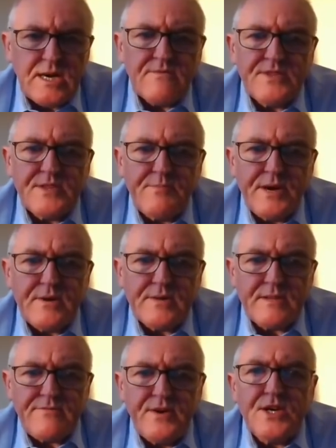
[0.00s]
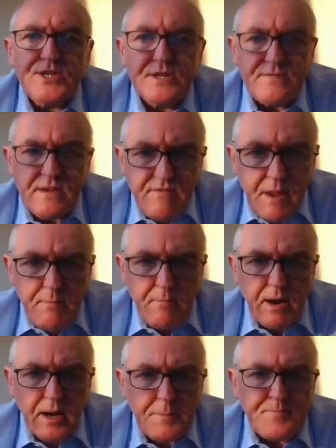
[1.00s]
for the period, the 1st of
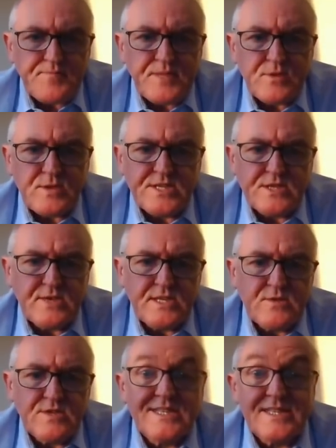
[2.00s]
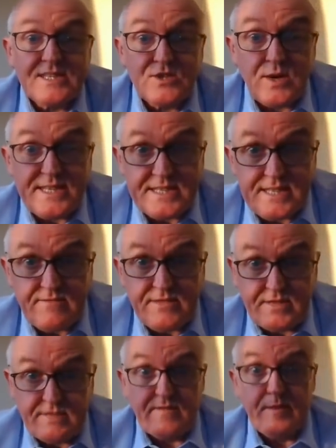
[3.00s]
November 2021 to the
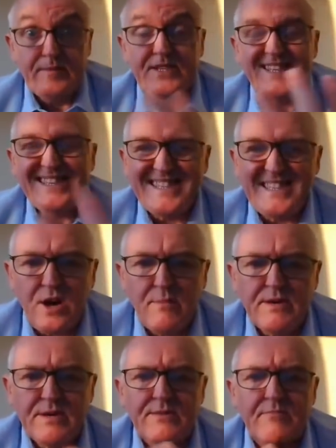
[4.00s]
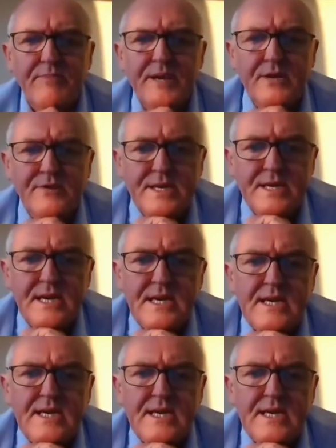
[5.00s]
27th of November, so this is the Omicron period,